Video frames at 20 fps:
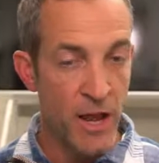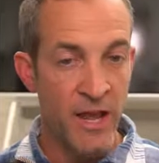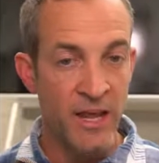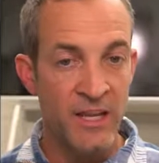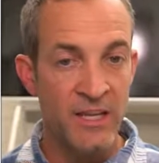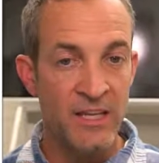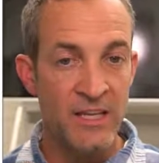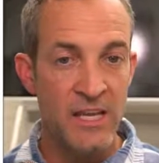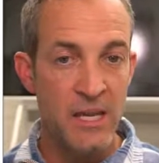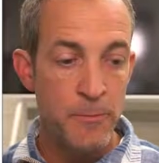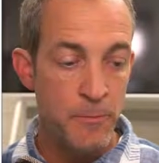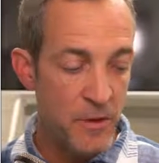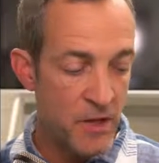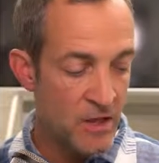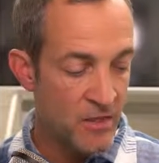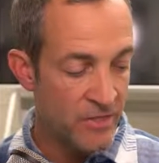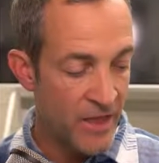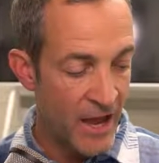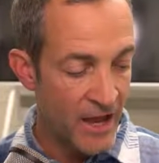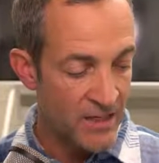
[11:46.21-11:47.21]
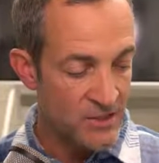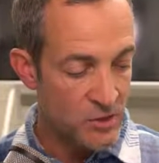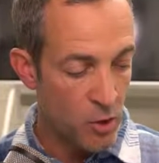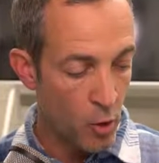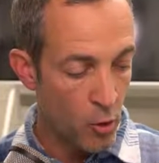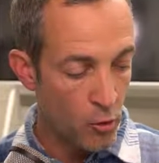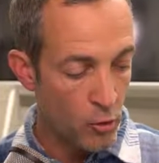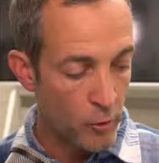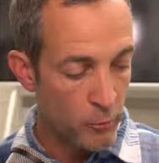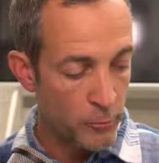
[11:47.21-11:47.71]
and keeping that
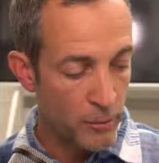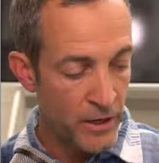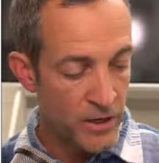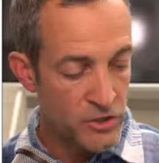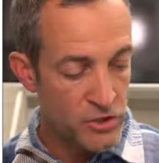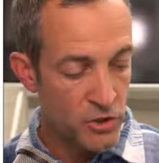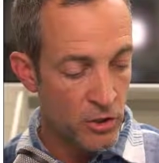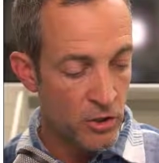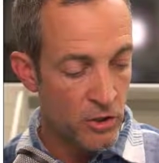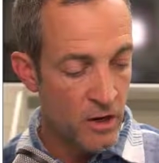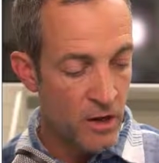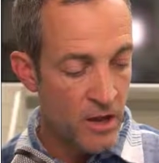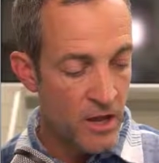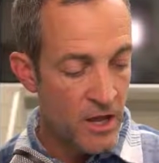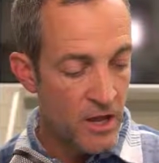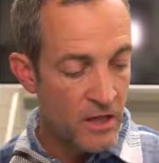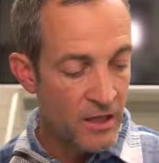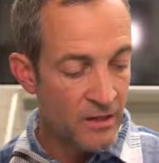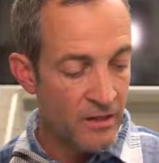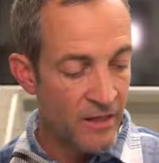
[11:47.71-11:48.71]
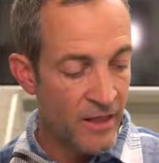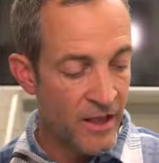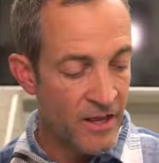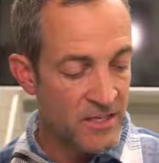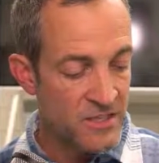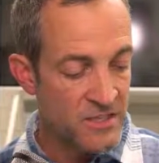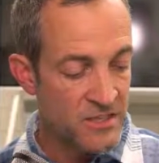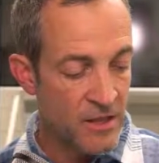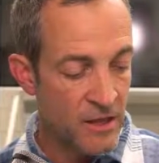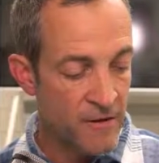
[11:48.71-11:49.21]
total pressure
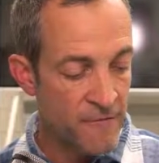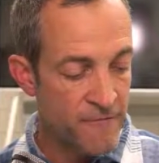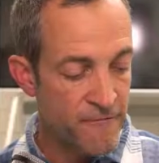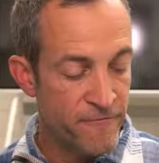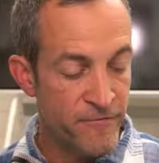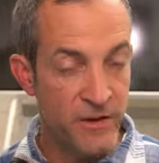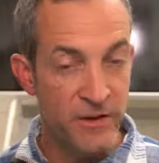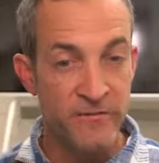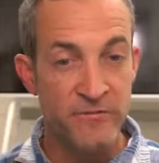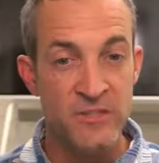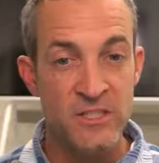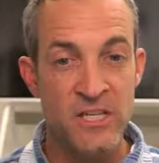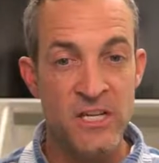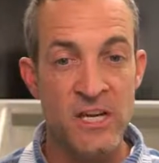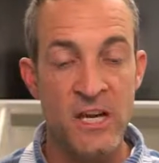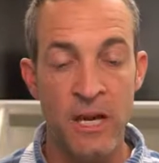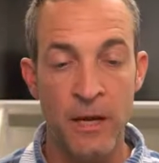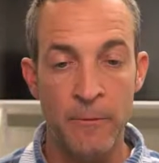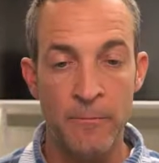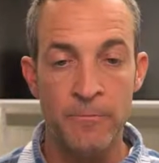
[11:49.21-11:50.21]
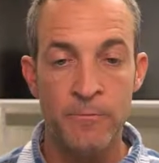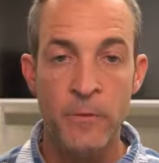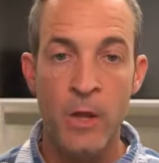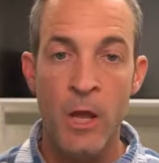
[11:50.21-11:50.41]
less than 15.